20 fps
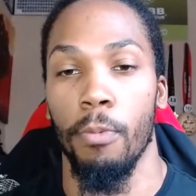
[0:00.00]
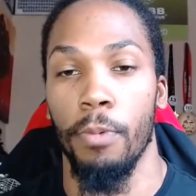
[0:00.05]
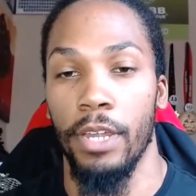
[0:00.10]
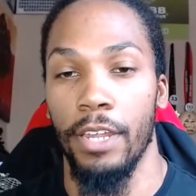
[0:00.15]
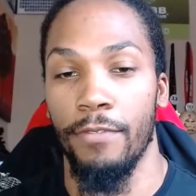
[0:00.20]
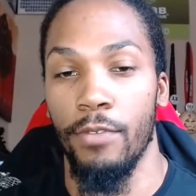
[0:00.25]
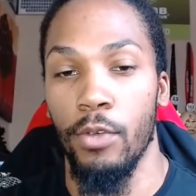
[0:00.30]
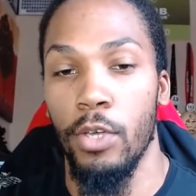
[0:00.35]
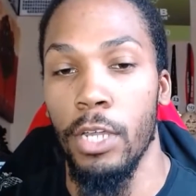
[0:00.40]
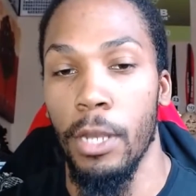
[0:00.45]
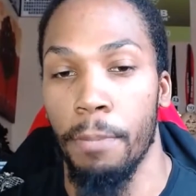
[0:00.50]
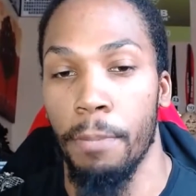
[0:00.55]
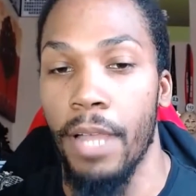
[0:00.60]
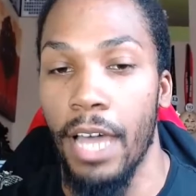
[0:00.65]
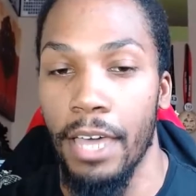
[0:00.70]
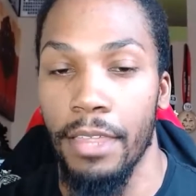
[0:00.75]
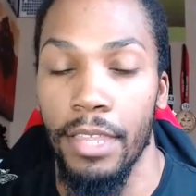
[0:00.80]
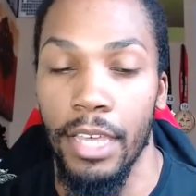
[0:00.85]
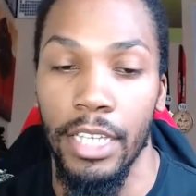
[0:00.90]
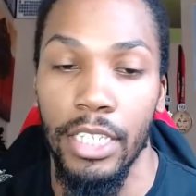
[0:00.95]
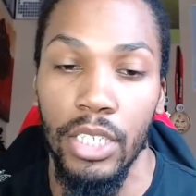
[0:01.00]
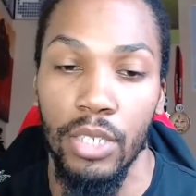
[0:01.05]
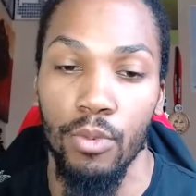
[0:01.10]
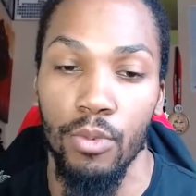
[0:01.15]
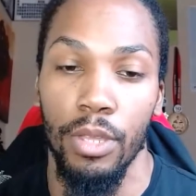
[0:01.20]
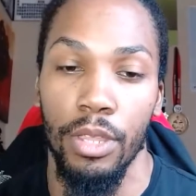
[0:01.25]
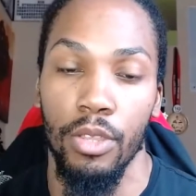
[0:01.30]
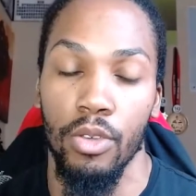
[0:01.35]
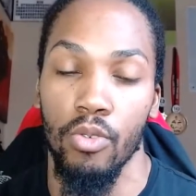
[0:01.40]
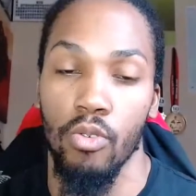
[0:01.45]
But if you can apply this
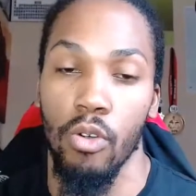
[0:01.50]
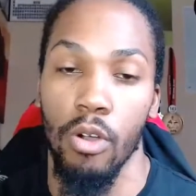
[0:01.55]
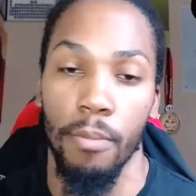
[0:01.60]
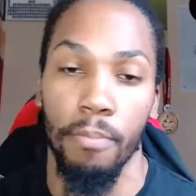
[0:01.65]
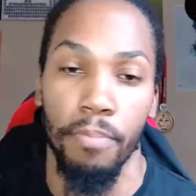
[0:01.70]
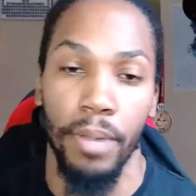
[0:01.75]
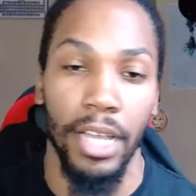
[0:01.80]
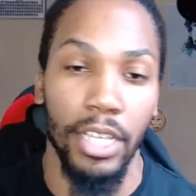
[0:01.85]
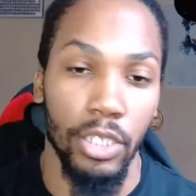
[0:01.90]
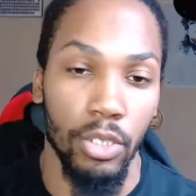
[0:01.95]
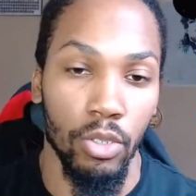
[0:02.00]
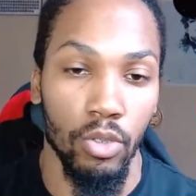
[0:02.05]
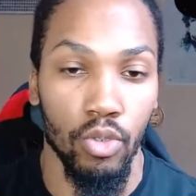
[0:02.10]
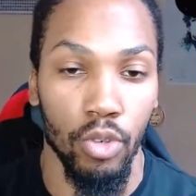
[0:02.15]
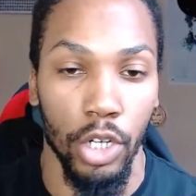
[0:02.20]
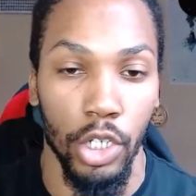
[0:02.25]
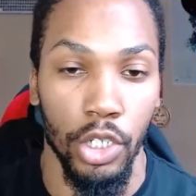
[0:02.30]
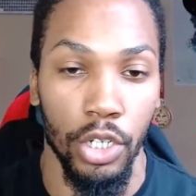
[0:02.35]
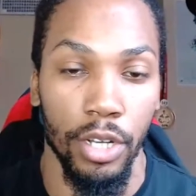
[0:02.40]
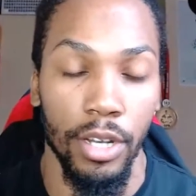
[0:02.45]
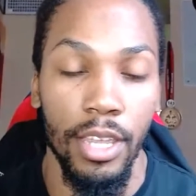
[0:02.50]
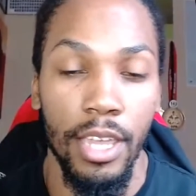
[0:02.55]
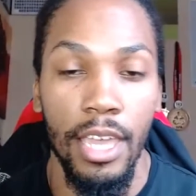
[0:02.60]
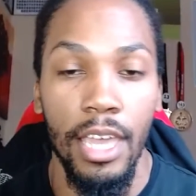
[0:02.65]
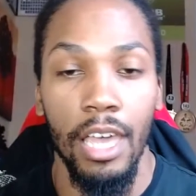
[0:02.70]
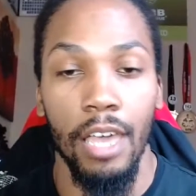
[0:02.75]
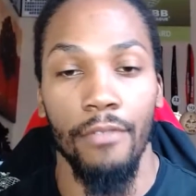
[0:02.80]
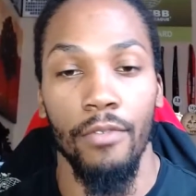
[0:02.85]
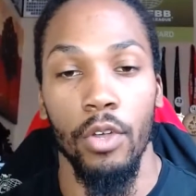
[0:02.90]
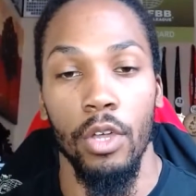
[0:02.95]
with your best nutrition,
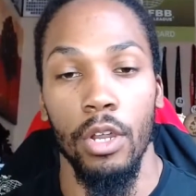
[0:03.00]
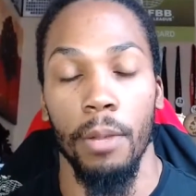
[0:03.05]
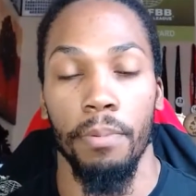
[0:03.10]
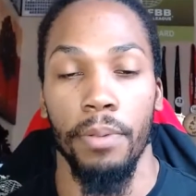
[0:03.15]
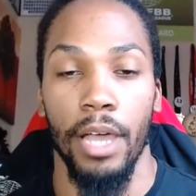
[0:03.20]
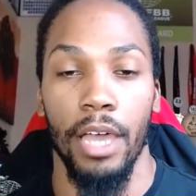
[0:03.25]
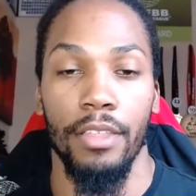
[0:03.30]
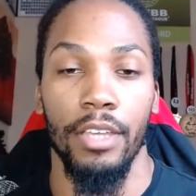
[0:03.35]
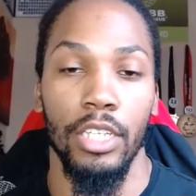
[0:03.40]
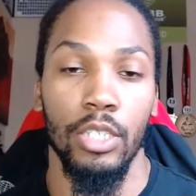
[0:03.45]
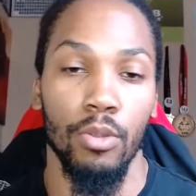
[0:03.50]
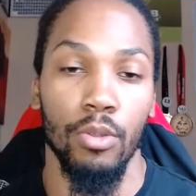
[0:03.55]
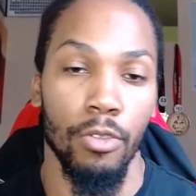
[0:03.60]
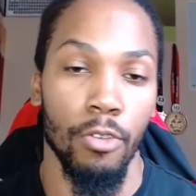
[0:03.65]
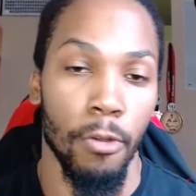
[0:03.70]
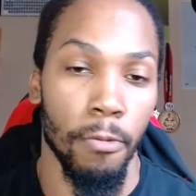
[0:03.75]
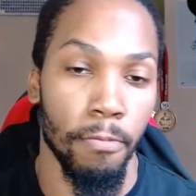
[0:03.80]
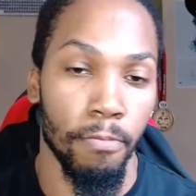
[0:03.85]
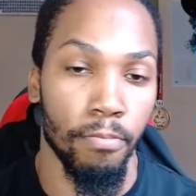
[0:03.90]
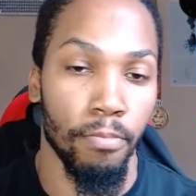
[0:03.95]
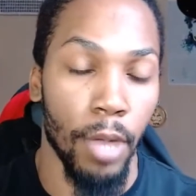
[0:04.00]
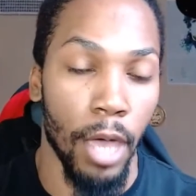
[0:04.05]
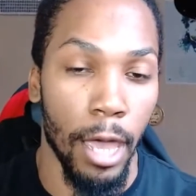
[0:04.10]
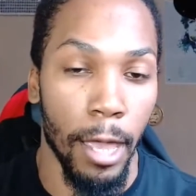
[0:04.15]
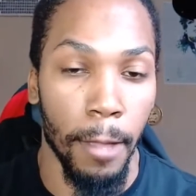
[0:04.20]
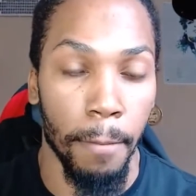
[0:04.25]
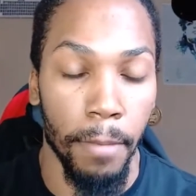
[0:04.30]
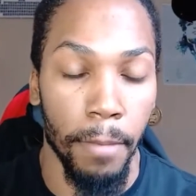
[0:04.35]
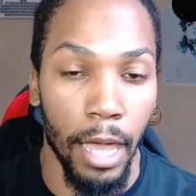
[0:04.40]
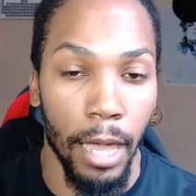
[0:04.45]
if you can apply this with your
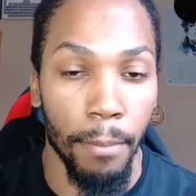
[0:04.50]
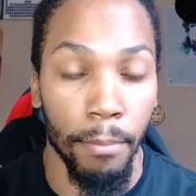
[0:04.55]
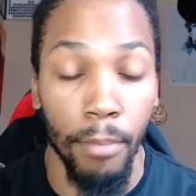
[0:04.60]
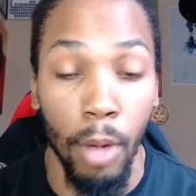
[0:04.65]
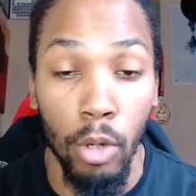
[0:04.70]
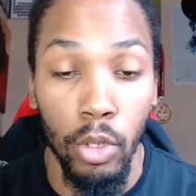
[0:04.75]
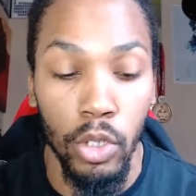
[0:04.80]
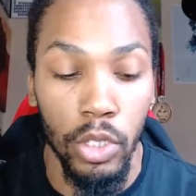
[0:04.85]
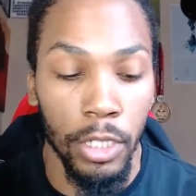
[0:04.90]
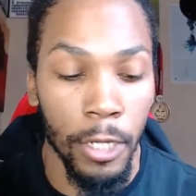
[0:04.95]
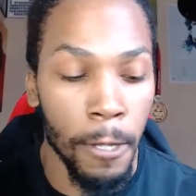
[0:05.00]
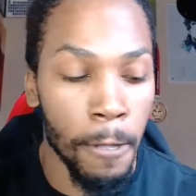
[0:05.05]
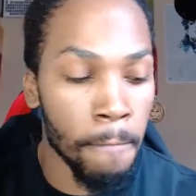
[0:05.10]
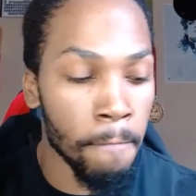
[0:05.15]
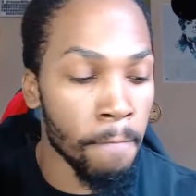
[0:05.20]
most